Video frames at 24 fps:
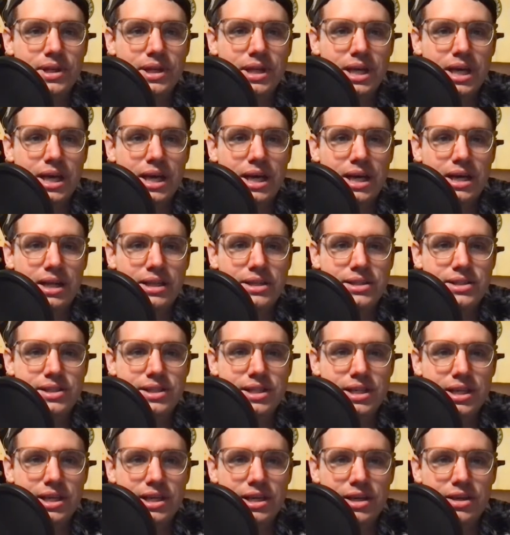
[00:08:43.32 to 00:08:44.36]
Let's
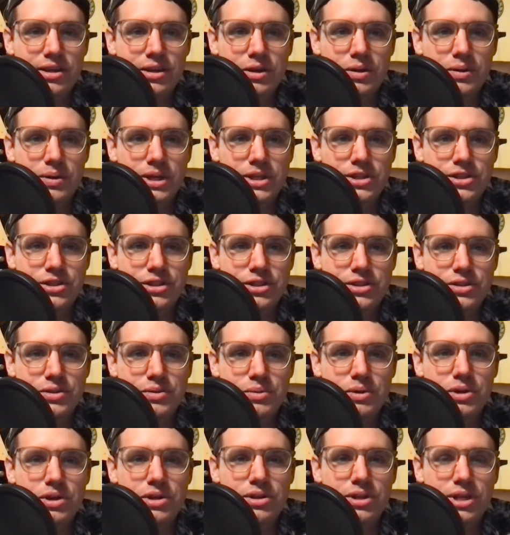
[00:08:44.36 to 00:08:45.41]
see. Any other questions? What
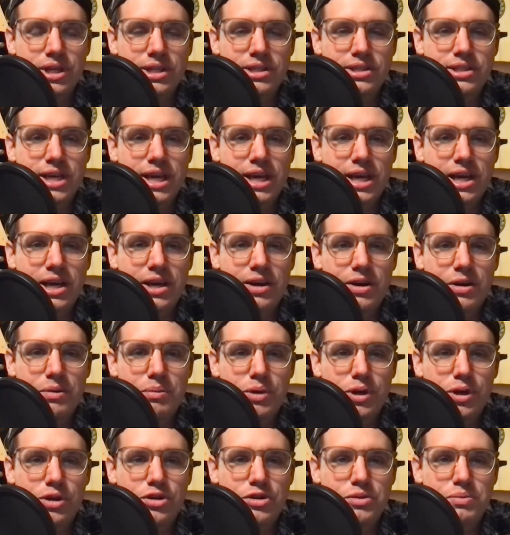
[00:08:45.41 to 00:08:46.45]
do you think Theo and
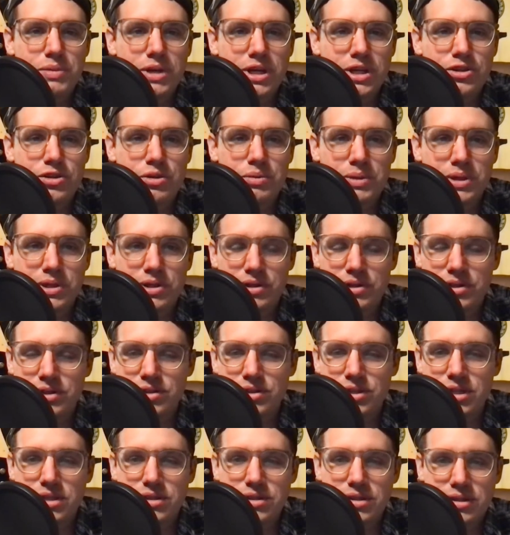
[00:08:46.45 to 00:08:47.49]
Poku's minutes will be during the
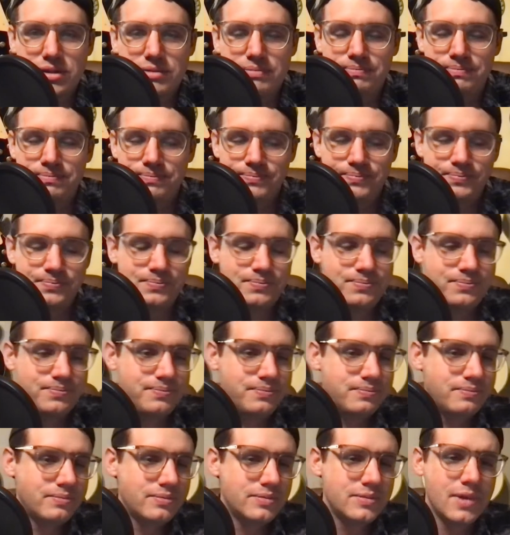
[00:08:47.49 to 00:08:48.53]
season?
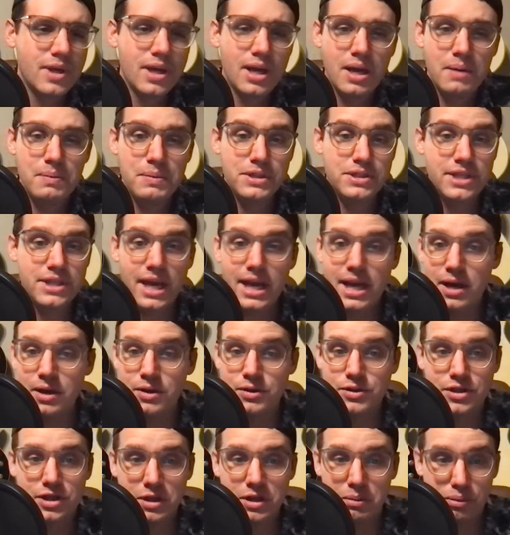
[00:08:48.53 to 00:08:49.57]
I mean, Theo is
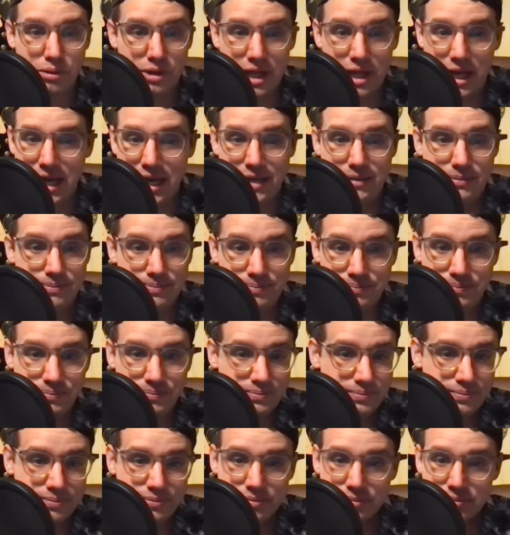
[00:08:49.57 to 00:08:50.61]
going to play.
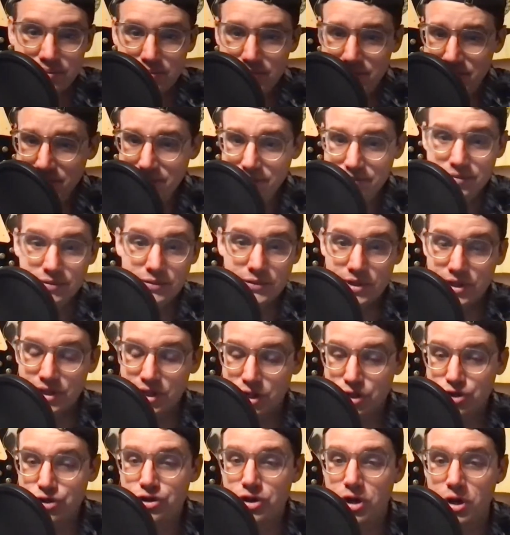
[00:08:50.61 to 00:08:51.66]

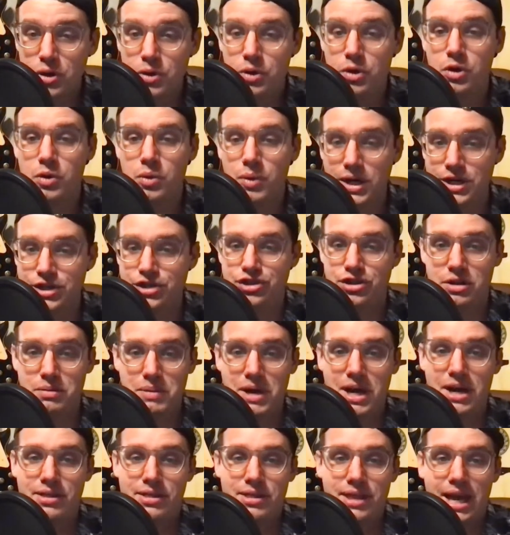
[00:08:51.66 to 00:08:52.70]
There's no question
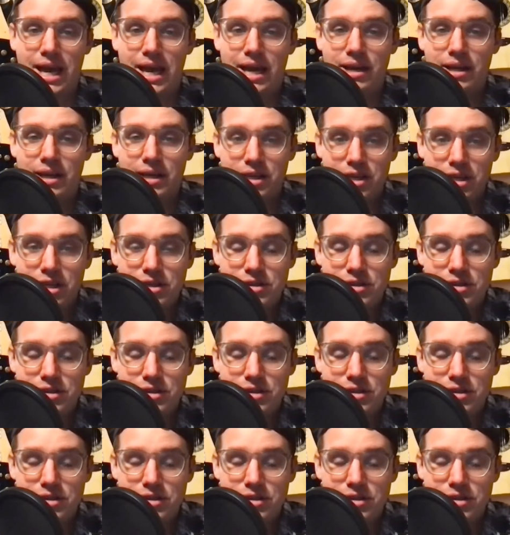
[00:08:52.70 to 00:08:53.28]
about that. Like